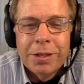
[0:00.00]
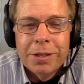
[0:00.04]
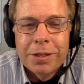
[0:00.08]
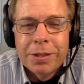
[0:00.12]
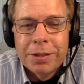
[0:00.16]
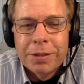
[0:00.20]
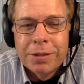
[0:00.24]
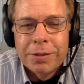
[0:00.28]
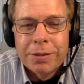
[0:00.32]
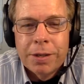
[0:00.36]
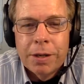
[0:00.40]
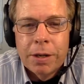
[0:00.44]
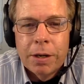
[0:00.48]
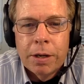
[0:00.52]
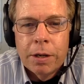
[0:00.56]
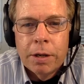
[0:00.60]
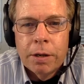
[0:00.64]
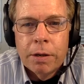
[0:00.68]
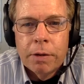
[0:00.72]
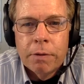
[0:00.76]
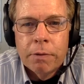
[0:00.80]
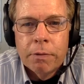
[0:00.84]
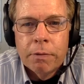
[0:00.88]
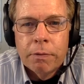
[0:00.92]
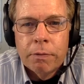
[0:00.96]

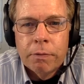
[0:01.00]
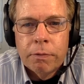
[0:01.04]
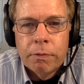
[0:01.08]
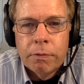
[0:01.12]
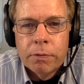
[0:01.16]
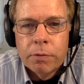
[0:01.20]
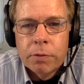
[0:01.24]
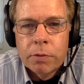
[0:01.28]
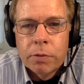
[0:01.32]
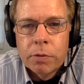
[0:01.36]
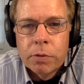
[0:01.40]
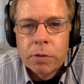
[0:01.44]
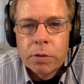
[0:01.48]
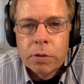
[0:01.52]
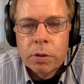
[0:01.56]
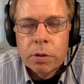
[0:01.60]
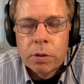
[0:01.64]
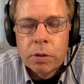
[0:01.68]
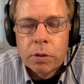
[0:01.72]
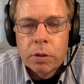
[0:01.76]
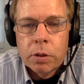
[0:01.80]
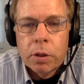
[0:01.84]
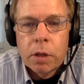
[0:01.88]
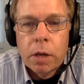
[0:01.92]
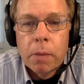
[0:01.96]
of
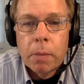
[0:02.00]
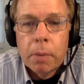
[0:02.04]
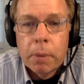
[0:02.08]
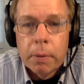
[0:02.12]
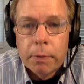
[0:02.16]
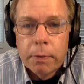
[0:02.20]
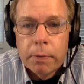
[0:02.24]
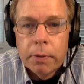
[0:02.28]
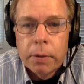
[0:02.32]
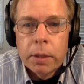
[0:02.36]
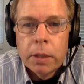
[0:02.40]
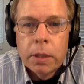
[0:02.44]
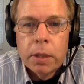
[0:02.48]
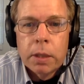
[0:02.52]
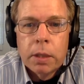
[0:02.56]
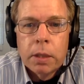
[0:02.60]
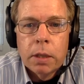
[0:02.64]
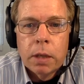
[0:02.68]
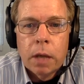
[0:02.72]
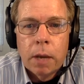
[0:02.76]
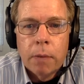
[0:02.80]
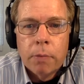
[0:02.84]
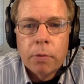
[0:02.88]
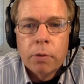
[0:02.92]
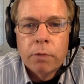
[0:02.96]
some of the
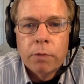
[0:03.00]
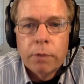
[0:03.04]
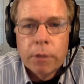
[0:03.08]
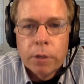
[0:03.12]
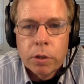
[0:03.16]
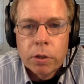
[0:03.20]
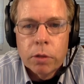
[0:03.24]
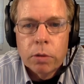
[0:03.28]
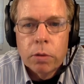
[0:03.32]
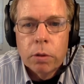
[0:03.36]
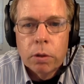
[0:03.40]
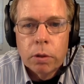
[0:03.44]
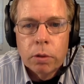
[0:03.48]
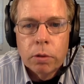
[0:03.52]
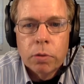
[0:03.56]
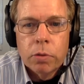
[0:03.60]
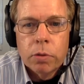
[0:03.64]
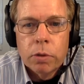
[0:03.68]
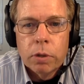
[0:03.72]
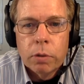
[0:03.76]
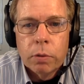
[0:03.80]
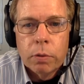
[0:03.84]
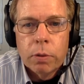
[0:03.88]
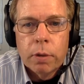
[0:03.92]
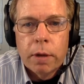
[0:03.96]
observational clues
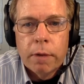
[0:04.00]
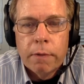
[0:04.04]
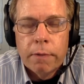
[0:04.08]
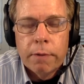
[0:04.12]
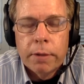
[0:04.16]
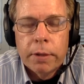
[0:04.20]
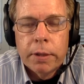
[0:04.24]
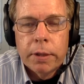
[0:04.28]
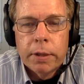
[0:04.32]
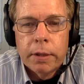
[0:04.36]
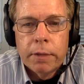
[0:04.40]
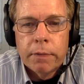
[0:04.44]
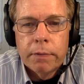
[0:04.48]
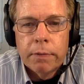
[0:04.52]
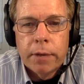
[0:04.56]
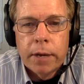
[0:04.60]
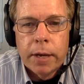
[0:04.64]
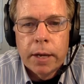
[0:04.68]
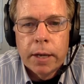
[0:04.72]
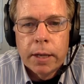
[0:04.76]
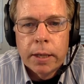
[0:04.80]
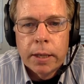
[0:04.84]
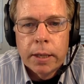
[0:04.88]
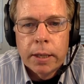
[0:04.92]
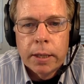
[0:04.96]
that we have
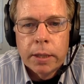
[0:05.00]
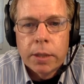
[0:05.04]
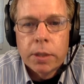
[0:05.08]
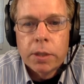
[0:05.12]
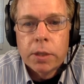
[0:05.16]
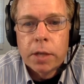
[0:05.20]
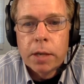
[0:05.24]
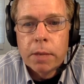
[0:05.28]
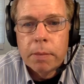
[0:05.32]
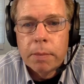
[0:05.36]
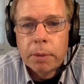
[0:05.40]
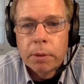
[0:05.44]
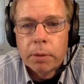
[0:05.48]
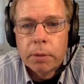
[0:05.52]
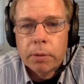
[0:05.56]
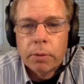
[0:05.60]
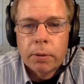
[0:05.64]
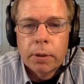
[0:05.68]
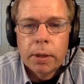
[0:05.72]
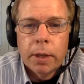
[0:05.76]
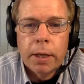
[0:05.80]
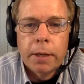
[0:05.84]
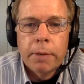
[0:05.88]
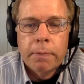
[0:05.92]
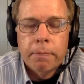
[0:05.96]
identified and examined.
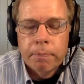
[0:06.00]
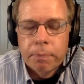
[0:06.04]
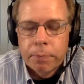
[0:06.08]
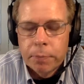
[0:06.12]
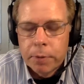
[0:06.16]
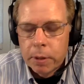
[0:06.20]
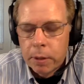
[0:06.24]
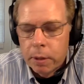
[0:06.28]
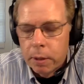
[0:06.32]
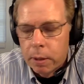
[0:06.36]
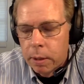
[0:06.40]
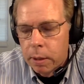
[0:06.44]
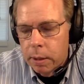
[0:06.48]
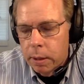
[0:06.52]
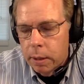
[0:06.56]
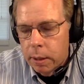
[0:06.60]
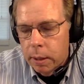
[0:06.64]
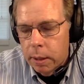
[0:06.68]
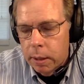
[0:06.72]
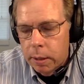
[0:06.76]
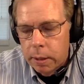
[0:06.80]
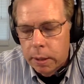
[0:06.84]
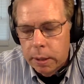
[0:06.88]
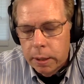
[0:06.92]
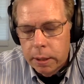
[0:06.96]
Okay,
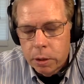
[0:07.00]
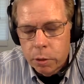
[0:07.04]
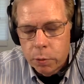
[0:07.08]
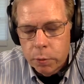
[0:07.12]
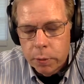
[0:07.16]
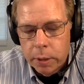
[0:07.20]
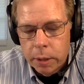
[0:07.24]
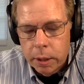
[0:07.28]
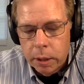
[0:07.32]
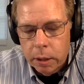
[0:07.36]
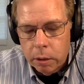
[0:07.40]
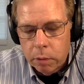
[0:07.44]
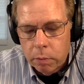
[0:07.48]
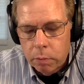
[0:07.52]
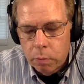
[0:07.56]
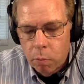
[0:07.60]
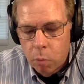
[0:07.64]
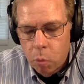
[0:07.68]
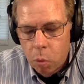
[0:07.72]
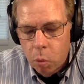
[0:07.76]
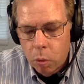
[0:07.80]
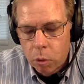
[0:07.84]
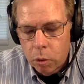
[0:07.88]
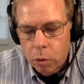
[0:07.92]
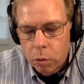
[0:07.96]
and then as we get
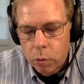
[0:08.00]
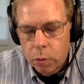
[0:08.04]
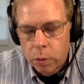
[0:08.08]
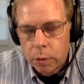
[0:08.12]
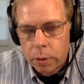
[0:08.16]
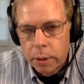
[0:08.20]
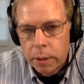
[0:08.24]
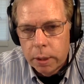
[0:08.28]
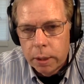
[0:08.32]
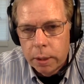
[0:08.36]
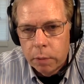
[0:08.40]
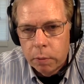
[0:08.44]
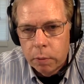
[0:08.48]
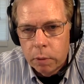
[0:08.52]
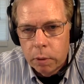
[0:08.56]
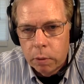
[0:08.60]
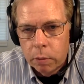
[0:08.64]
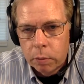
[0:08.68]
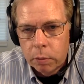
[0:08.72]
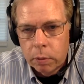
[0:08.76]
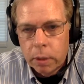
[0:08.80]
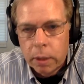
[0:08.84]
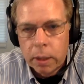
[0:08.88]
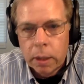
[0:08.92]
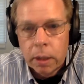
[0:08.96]
more toward the end, we'll
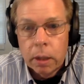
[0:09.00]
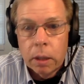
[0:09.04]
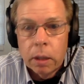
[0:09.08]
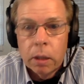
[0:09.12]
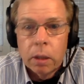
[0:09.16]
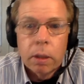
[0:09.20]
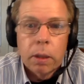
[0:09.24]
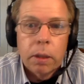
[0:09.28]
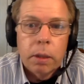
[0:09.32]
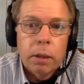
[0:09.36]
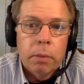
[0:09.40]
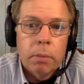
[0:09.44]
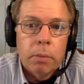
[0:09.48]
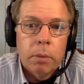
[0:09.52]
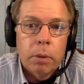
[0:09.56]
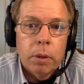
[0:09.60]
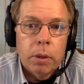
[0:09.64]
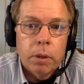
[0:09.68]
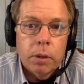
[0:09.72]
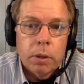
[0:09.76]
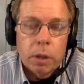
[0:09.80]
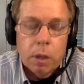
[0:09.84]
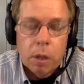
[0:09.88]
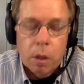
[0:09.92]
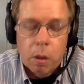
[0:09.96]
take a look at the book
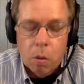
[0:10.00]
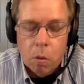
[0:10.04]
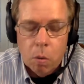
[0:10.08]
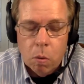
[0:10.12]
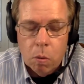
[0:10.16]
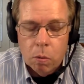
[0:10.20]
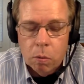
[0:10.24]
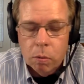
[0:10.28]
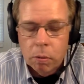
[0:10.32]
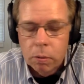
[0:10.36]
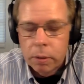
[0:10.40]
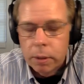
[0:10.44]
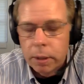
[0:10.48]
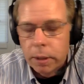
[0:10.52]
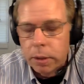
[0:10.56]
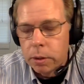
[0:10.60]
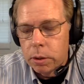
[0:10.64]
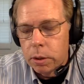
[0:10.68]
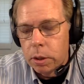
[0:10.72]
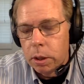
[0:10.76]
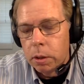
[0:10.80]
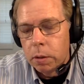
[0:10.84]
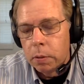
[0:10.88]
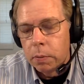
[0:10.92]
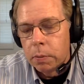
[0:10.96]
as a whole. Okay,
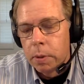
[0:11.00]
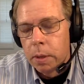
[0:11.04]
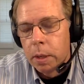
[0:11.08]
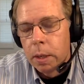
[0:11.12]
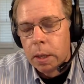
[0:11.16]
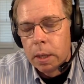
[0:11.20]
so